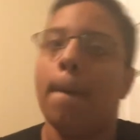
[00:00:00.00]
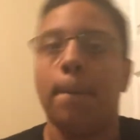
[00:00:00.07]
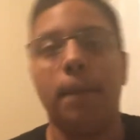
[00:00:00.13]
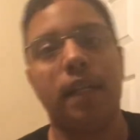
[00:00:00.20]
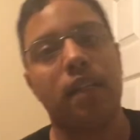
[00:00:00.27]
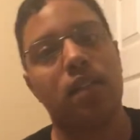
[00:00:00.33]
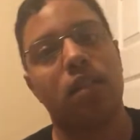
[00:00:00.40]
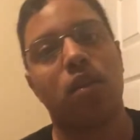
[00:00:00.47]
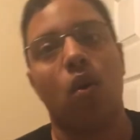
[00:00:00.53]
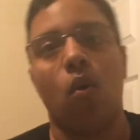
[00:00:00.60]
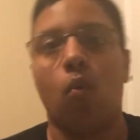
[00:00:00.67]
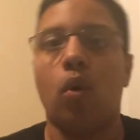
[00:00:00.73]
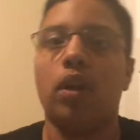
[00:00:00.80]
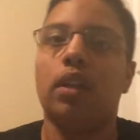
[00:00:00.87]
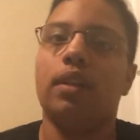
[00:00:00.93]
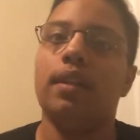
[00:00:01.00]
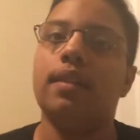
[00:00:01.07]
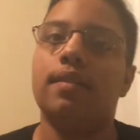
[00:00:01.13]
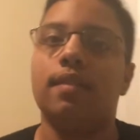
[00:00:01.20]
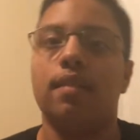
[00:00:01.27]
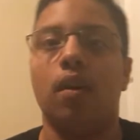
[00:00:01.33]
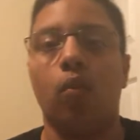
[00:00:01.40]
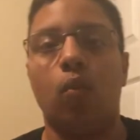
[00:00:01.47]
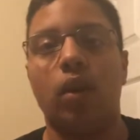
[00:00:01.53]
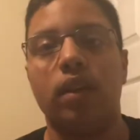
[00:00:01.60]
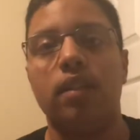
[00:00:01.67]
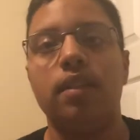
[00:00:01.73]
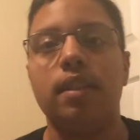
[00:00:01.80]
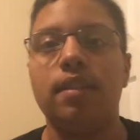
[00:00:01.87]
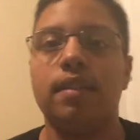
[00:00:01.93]
Because one of these one
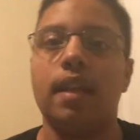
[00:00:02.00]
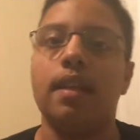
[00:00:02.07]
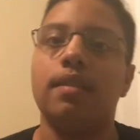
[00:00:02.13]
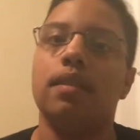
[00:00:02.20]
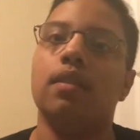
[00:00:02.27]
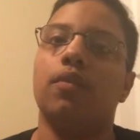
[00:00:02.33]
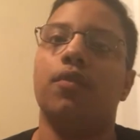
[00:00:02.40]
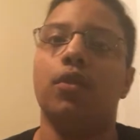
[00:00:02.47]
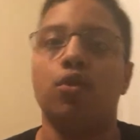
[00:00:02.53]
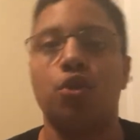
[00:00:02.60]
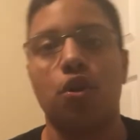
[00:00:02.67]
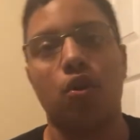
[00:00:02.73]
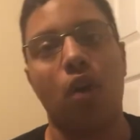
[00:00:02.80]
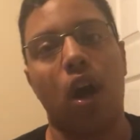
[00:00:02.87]
of these days future,